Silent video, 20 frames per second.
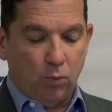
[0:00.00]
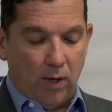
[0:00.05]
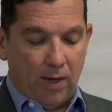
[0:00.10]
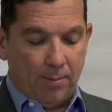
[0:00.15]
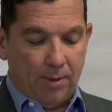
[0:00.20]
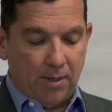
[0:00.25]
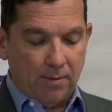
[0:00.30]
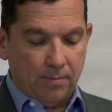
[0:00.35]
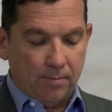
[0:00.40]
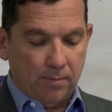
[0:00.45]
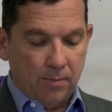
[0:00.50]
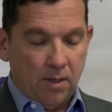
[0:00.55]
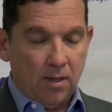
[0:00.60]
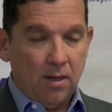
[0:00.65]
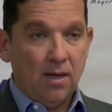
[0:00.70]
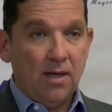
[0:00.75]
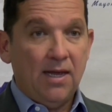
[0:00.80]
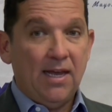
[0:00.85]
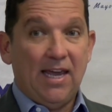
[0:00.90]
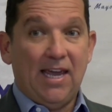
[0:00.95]
women
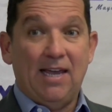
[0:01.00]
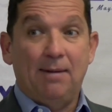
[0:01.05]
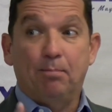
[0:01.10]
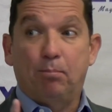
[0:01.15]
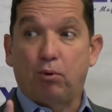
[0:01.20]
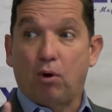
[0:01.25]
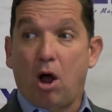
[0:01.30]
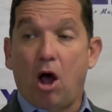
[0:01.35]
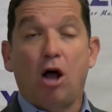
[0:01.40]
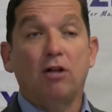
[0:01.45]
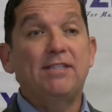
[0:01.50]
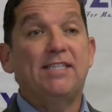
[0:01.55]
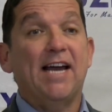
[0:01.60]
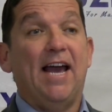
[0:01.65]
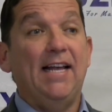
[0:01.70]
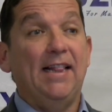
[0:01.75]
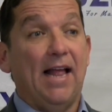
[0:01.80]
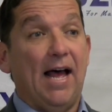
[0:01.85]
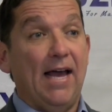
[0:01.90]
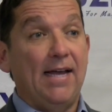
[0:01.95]
in broad
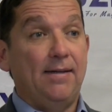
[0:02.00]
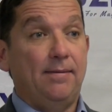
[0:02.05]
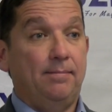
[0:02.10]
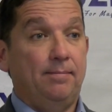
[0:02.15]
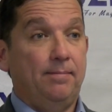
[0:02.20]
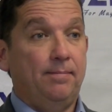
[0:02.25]
daylight.